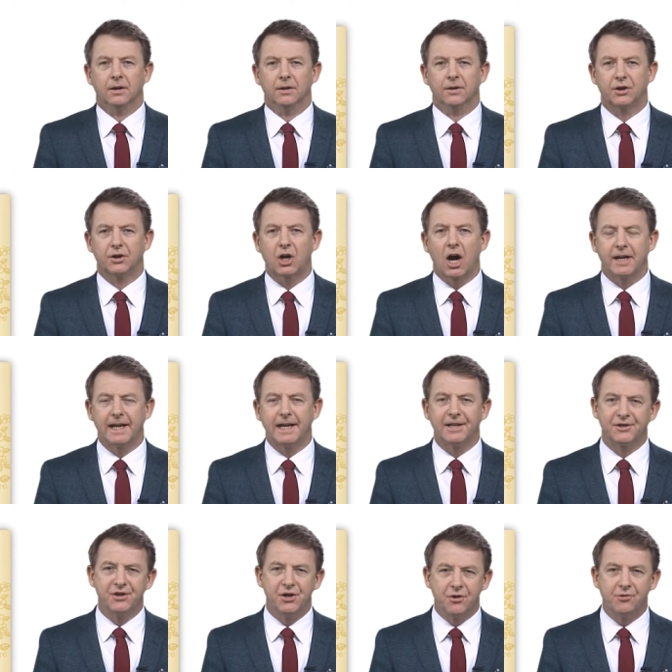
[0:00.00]
The
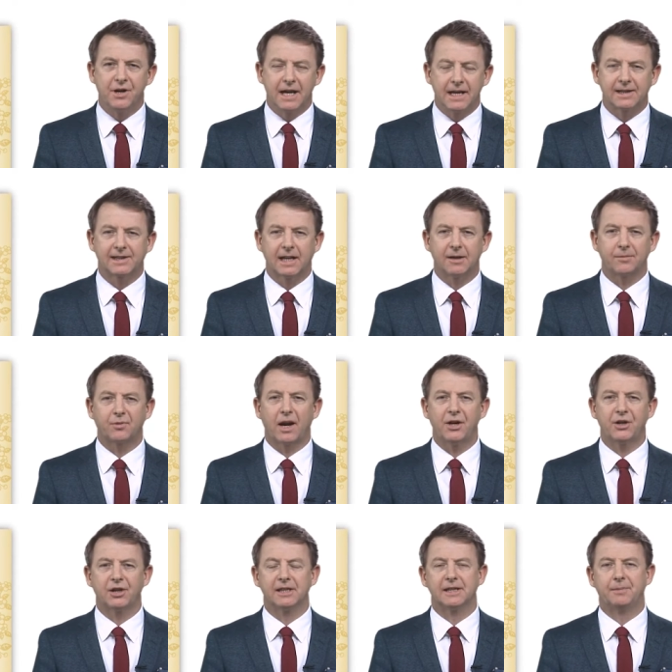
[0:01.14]
Chinese New Year
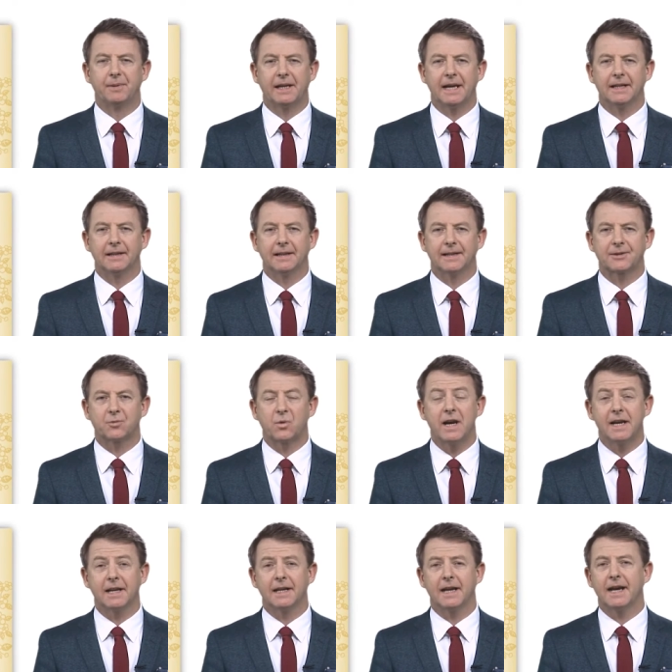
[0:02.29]
celebrations begin this
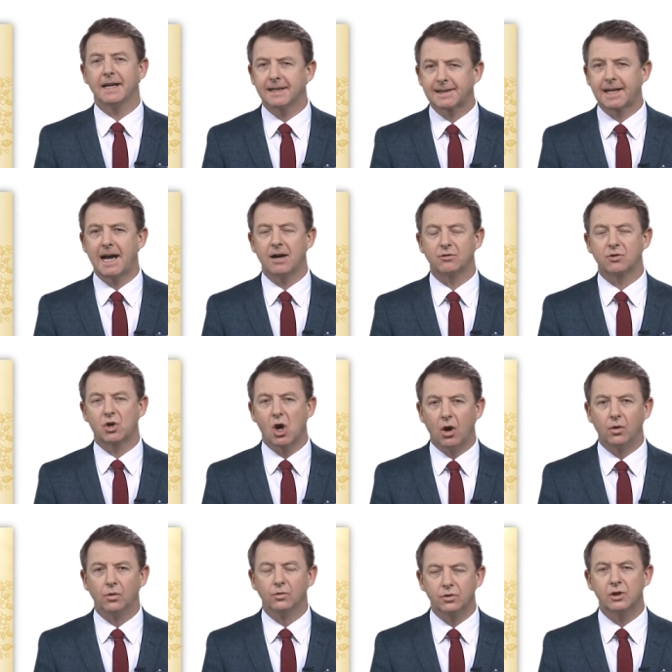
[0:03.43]
week, and here's how
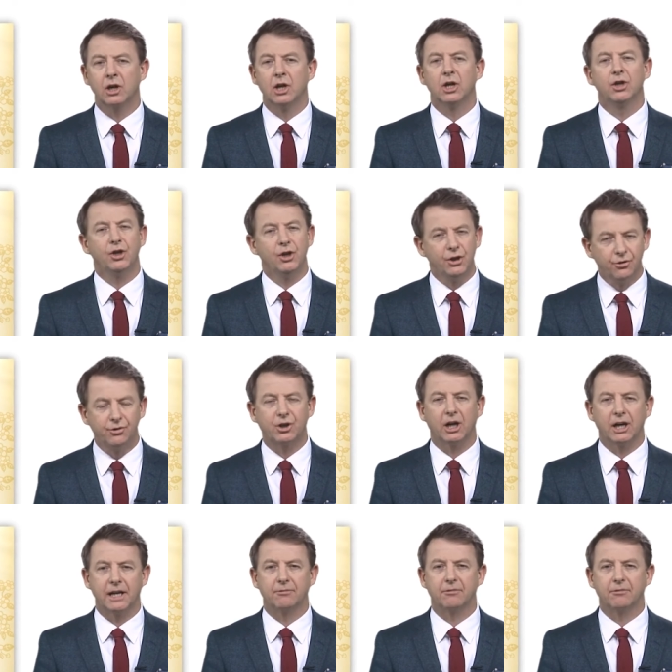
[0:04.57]
gold usually